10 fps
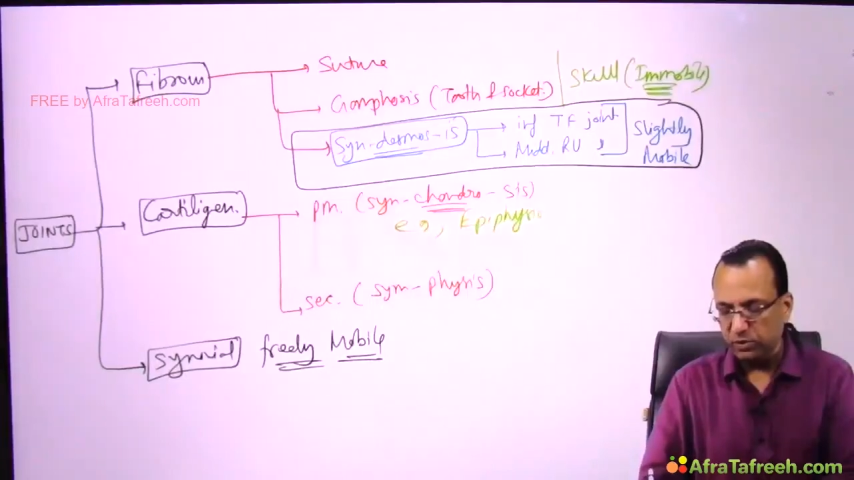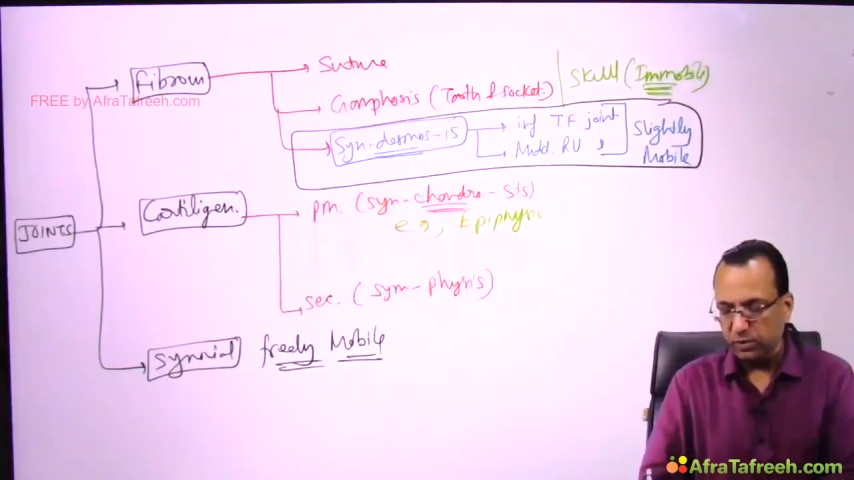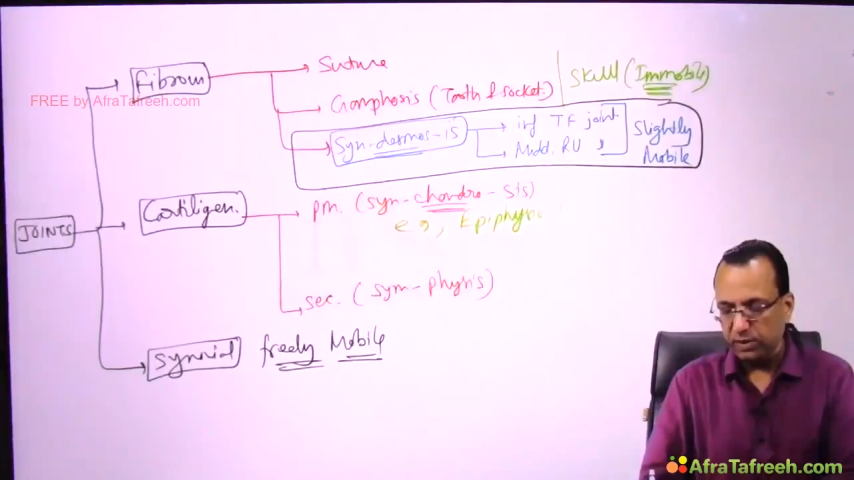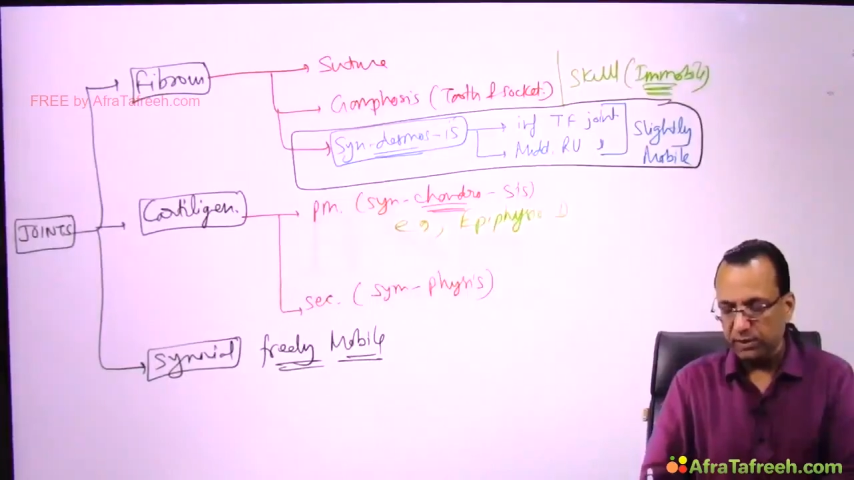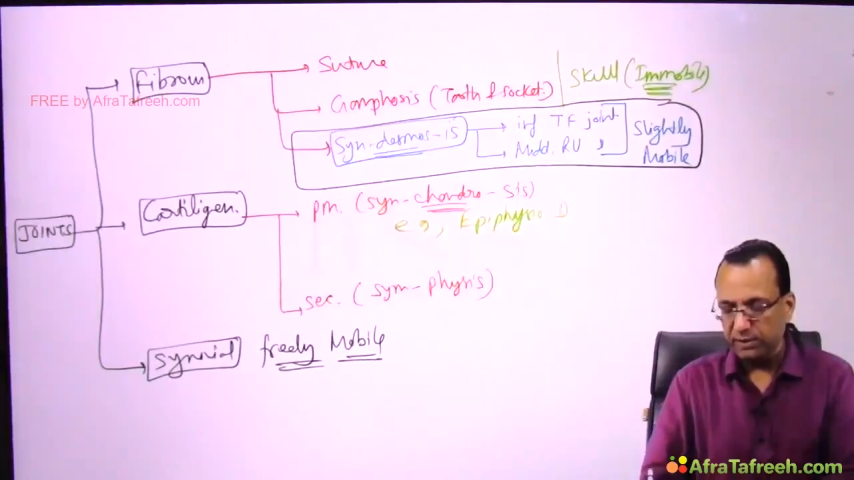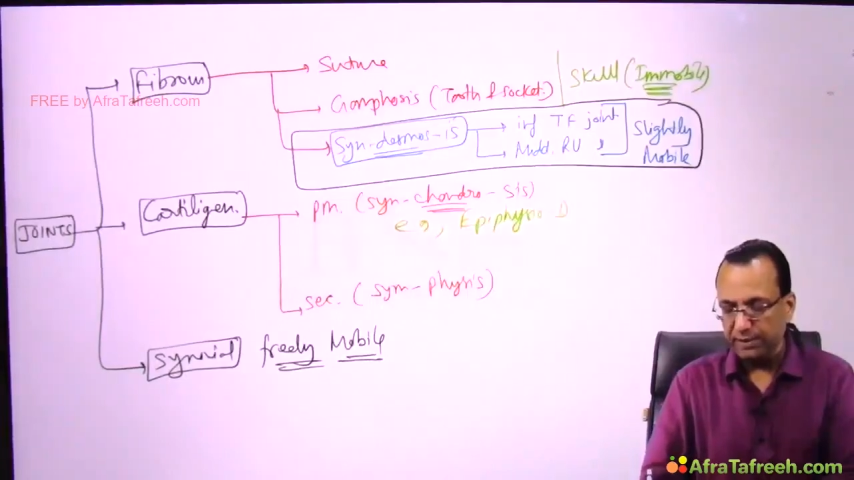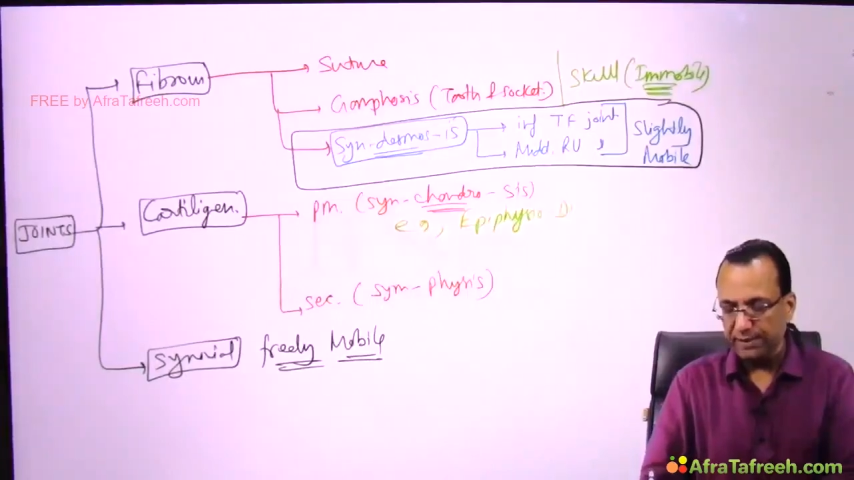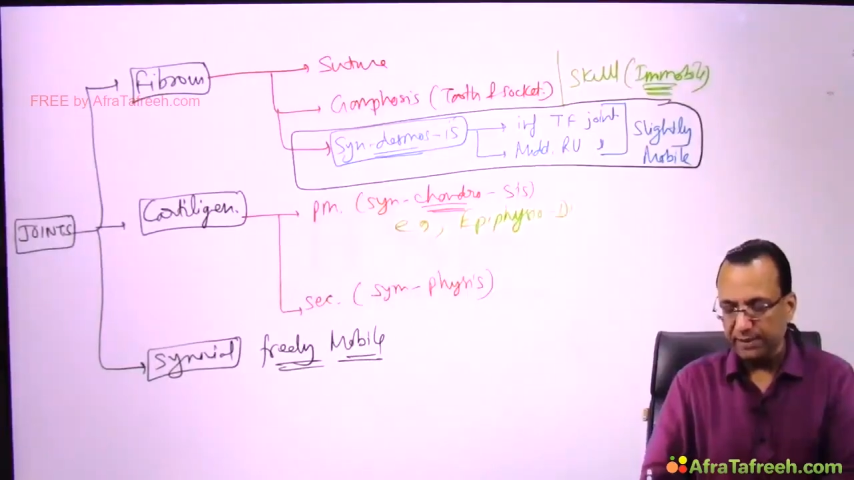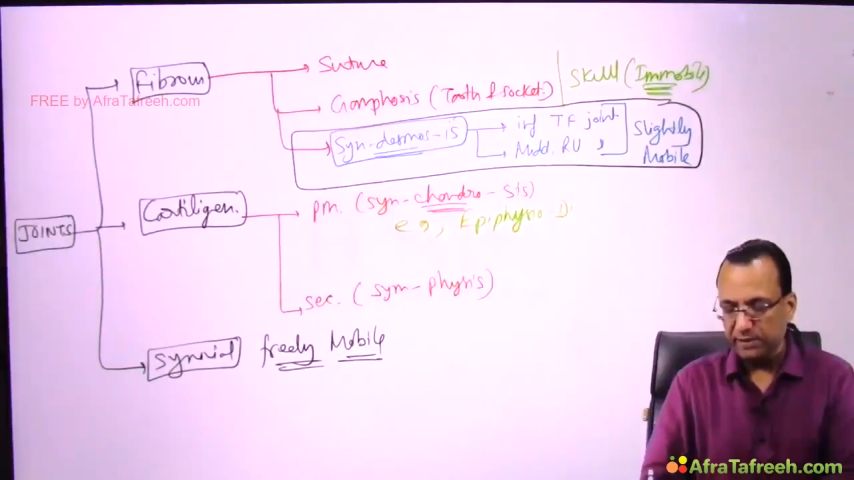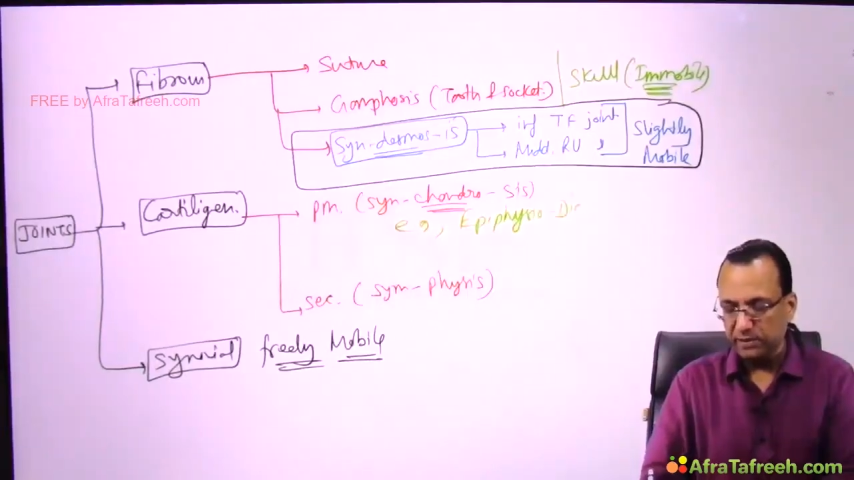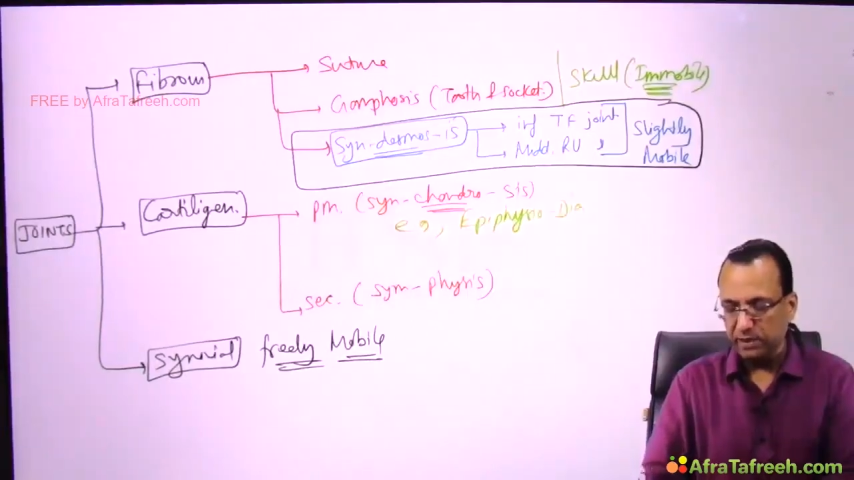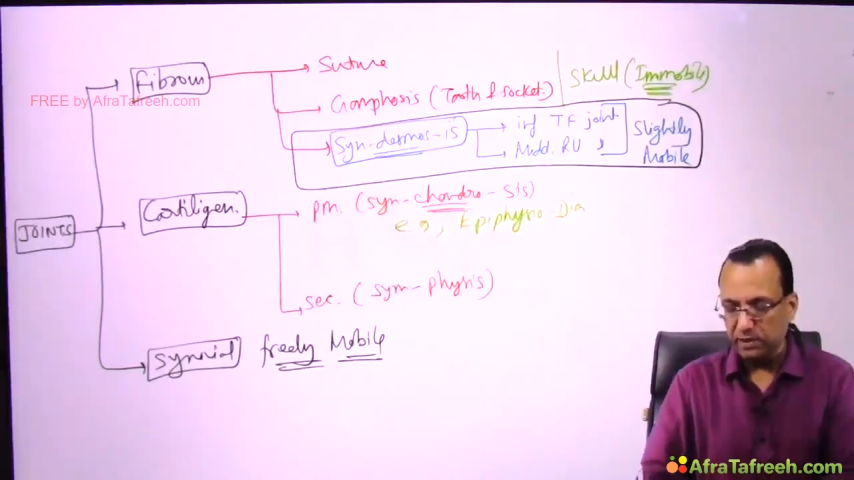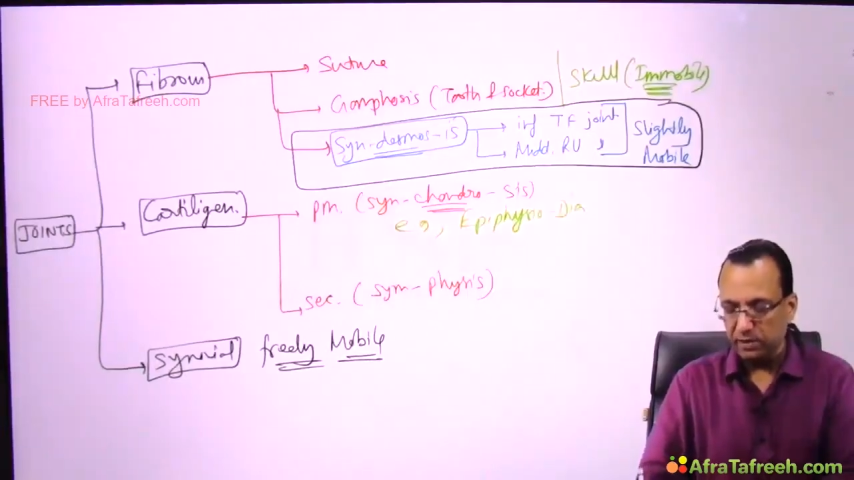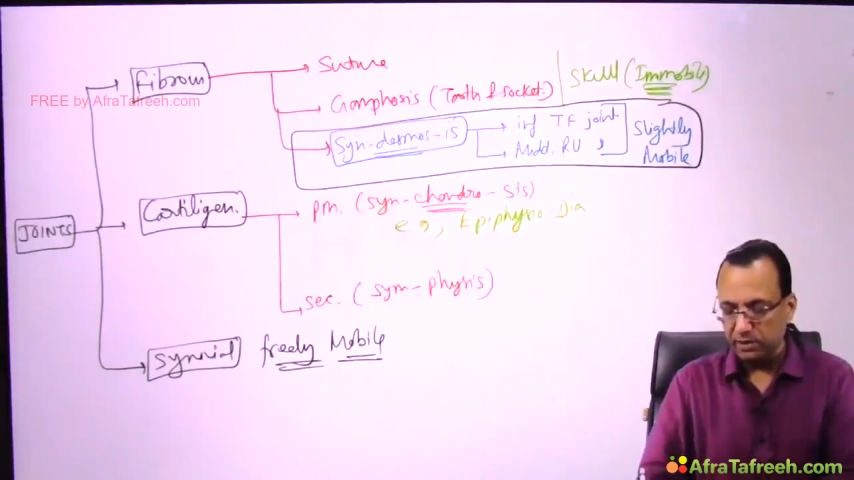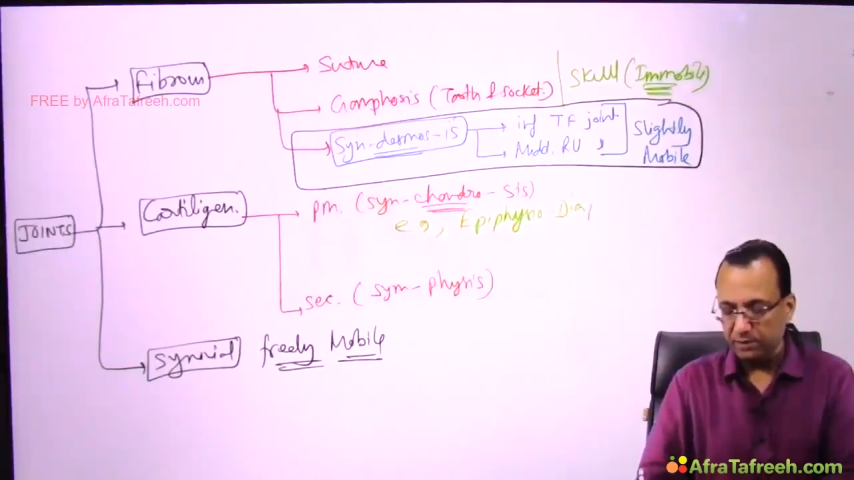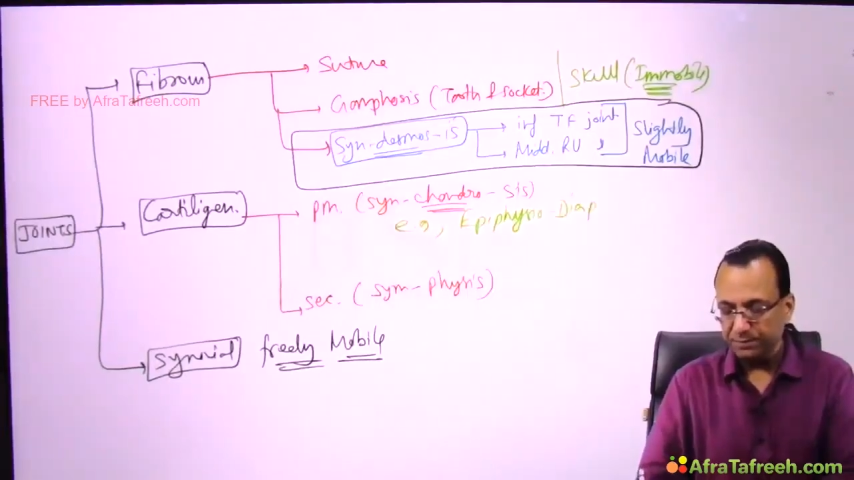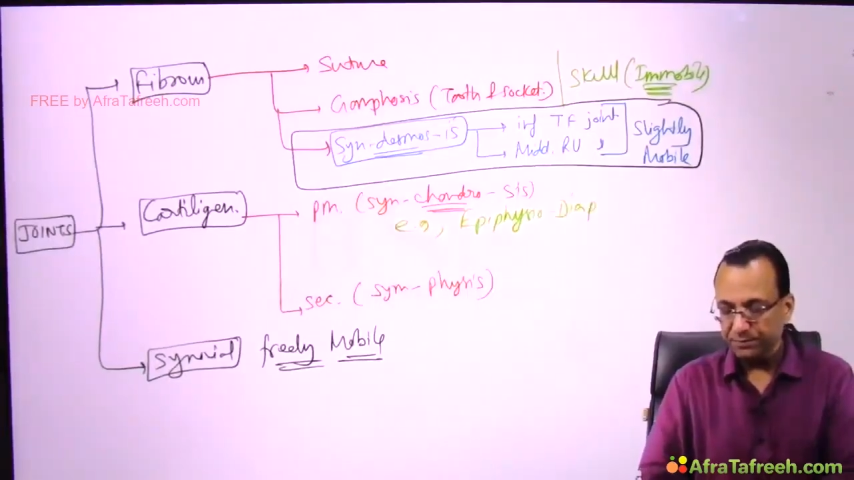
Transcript: joint is a